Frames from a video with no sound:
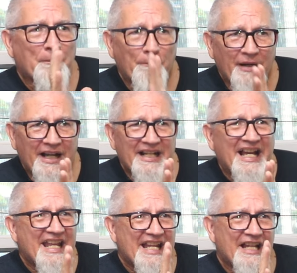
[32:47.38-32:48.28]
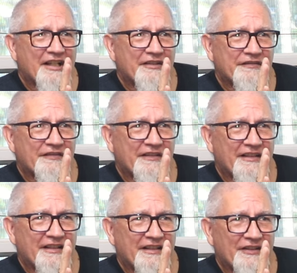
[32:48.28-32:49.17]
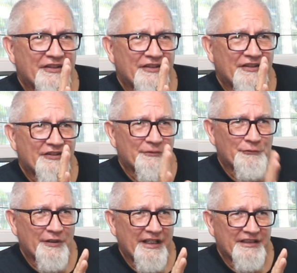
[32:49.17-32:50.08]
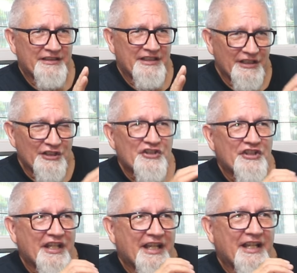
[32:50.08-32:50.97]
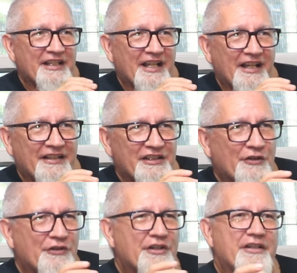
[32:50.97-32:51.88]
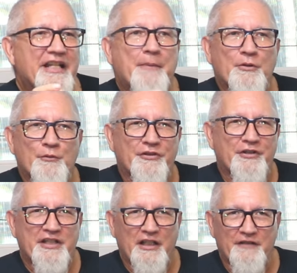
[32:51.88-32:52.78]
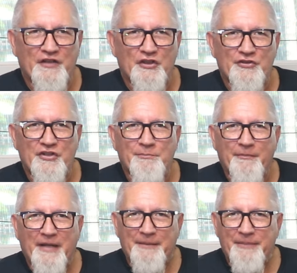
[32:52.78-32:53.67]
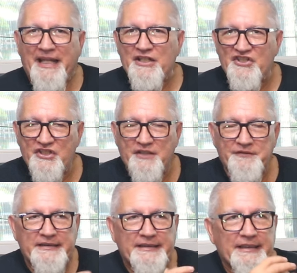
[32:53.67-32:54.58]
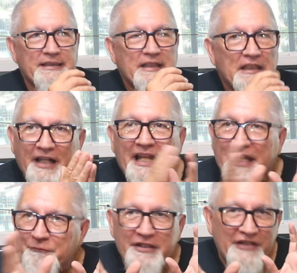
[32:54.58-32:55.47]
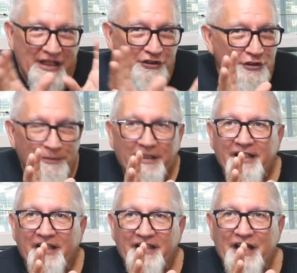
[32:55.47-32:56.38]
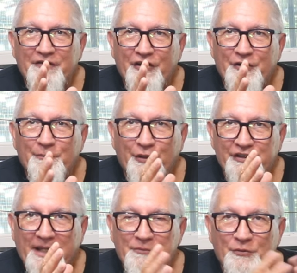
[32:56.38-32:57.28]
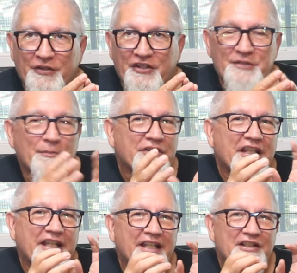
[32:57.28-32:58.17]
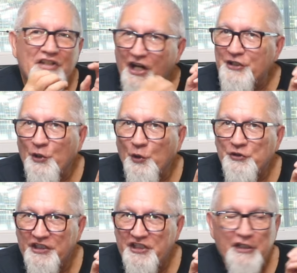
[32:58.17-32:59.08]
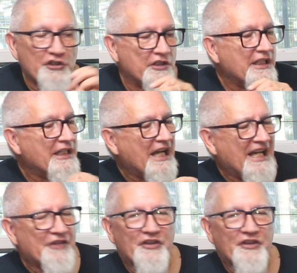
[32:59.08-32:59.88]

but I have some grandkids that, you know, they're enamored with their telephones and iPads and stuff like that. And we, they do play a lot of other board games with us, but they it's hard to hold their attention. I